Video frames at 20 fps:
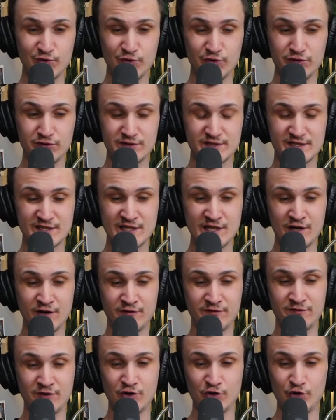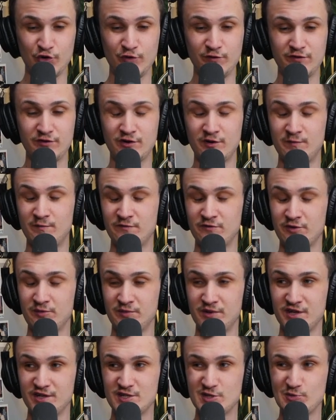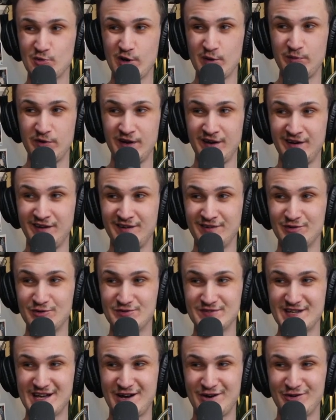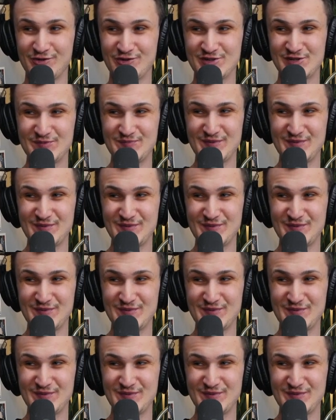cool to see how far you've come from like spray painting those outer